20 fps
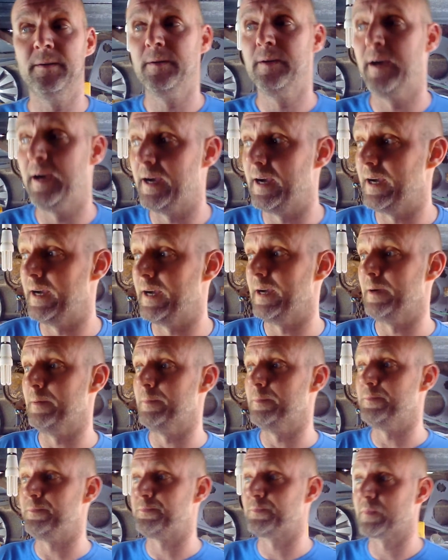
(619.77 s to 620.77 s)

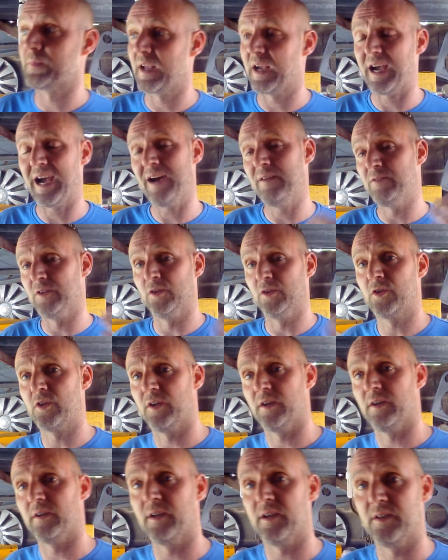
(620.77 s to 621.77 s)
Have a look
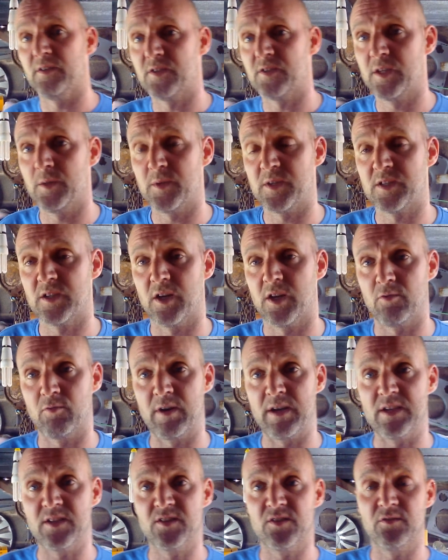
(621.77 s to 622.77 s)
at suicide
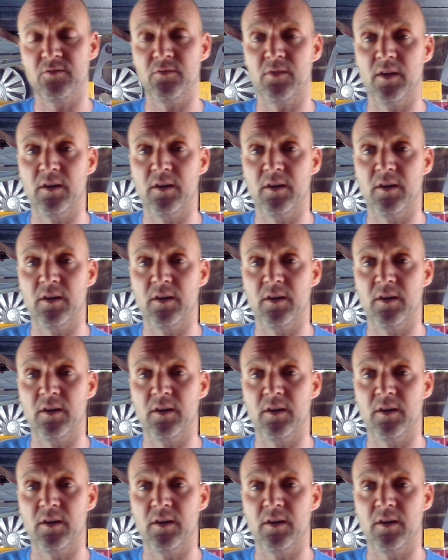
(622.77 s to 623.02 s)
rates of